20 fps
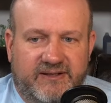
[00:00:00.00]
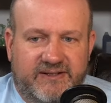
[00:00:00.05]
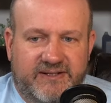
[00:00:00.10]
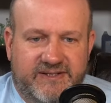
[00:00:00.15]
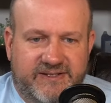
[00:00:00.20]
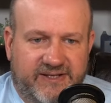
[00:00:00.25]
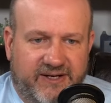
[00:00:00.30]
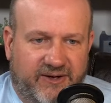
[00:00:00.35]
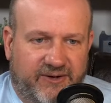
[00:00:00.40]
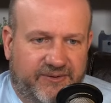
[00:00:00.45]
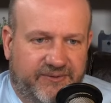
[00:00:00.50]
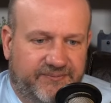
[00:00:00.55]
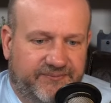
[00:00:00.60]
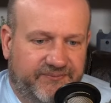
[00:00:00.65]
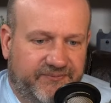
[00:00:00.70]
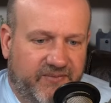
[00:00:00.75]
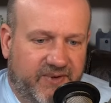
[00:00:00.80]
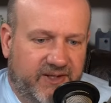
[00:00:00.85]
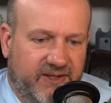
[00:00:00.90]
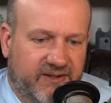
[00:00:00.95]
So
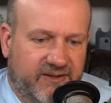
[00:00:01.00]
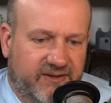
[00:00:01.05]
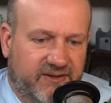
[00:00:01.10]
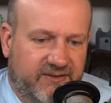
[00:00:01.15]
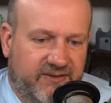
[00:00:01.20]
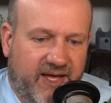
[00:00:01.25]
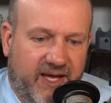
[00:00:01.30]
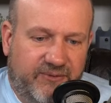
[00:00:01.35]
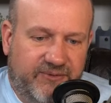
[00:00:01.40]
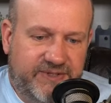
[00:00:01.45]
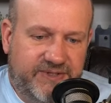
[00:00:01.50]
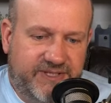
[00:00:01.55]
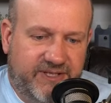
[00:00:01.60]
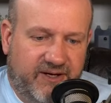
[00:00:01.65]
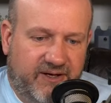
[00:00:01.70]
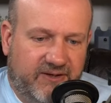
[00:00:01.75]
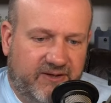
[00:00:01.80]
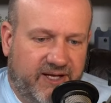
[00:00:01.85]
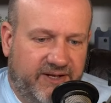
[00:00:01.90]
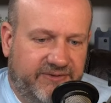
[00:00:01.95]
that was the
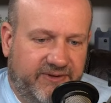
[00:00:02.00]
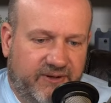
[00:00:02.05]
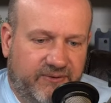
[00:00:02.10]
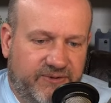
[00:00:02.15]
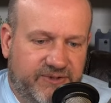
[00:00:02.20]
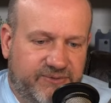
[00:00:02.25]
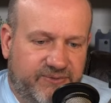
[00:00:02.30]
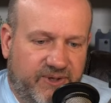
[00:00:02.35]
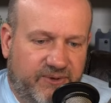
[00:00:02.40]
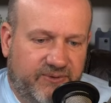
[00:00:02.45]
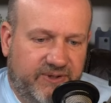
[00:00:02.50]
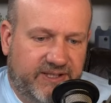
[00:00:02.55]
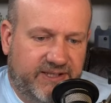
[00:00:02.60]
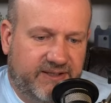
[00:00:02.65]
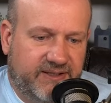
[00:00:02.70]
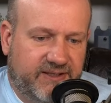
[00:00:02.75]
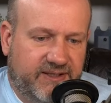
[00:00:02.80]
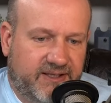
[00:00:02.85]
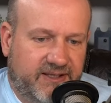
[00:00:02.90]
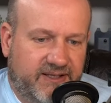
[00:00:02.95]
article. I thought it was well
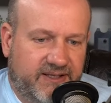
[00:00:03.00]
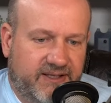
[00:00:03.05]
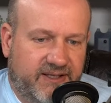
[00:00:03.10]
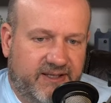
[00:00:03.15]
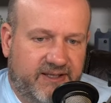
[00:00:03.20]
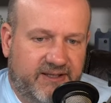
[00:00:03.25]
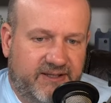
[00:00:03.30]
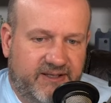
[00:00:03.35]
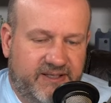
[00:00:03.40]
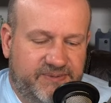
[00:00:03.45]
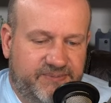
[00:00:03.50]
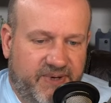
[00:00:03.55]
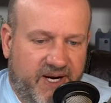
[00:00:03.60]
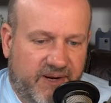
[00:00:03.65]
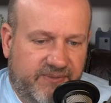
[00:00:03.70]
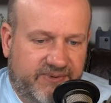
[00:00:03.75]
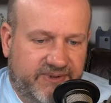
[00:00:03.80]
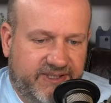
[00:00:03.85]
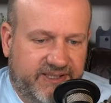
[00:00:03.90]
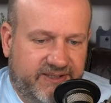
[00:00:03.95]
written. There's
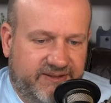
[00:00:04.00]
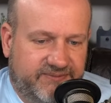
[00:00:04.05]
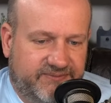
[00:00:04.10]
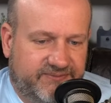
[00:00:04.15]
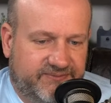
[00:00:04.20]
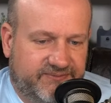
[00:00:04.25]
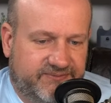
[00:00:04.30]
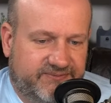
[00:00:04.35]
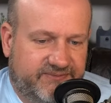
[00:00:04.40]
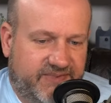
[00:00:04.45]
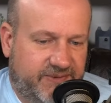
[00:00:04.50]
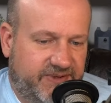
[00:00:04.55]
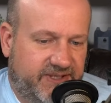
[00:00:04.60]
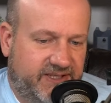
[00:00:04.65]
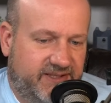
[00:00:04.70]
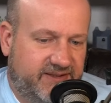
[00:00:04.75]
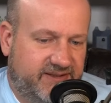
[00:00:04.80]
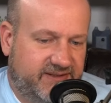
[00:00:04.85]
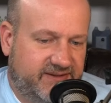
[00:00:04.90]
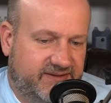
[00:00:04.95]
probably, I
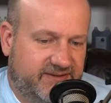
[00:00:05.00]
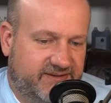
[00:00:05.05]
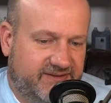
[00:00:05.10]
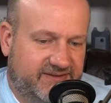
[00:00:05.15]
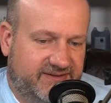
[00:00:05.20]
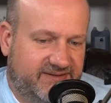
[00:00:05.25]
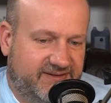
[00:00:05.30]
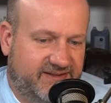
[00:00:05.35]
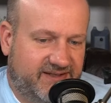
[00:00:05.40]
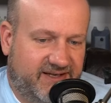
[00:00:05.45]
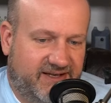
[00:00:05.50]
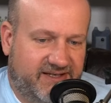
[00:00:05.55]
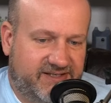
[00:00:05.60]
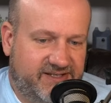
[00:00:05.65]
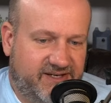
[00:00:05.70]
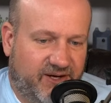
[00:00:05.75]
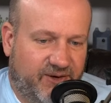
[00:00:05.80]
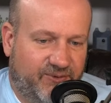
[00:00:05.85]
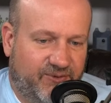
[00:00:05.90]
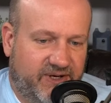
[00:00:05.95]
mean, I
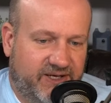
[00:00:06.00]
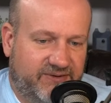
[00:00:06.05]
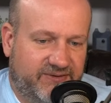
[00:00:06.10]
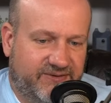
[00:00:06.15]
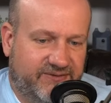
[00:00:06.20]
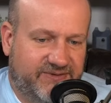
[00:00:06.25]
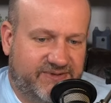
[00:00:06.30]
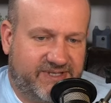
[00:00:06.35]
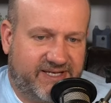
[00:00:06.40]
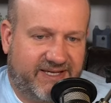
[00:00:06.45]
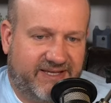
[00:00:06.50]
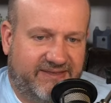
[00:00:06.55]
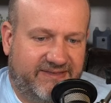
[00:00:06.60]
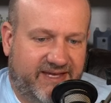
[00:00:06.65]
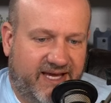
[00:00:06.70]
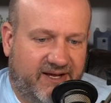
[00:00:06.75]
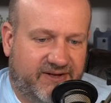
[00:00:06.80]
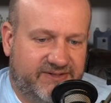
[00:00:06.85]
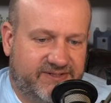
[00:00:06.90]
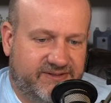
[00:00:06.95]
saw one that was like
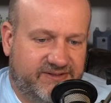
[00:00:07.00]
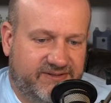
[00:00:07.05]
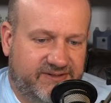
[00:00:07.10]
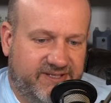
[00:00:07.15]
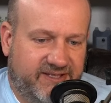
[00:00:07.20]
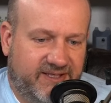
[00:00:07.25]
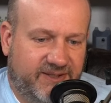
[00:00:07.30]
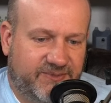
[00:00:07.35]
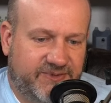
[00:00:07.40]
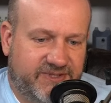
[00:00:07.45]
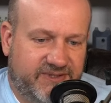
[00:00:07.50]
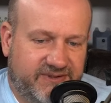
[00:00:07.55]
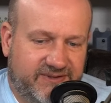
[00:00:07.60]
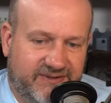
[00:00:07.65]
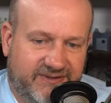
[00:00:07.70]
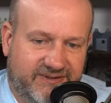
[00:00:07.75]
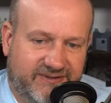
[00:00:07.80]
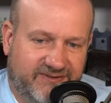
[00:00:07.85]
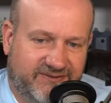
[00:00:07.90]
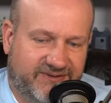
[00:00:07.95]
1,000 tips.
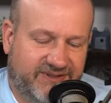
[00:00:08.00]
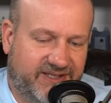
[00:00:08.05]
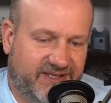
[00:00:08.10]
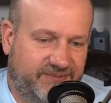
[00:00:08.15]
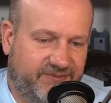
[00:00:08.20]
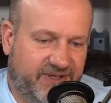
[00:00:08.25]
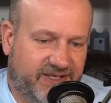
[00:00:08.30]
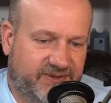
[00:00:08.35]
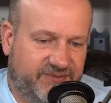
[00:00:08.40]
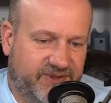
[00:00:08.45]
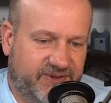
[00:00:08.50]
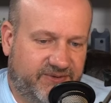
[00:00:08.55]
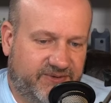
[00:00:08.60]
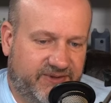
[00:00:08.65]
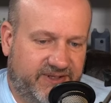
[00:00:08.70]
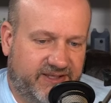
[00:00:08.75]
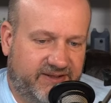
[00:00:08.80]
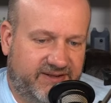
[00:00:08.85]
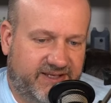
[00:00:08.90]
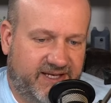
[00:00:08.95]
Well, I'm not gonna be able to
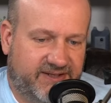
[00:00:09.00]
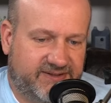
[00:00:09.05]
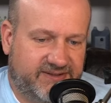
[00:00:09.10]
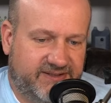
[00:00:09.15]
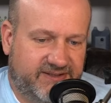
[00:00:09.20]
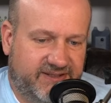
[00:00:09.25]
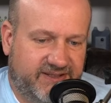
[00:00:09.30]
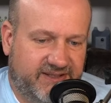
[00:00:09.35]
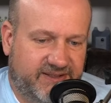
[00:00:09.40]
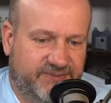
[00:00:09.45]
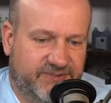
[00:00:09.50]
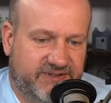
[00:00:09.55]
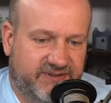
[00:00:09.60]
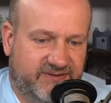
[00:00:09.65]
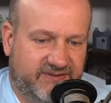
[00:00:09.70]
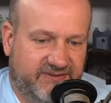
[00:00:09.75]
read 1,000 tips.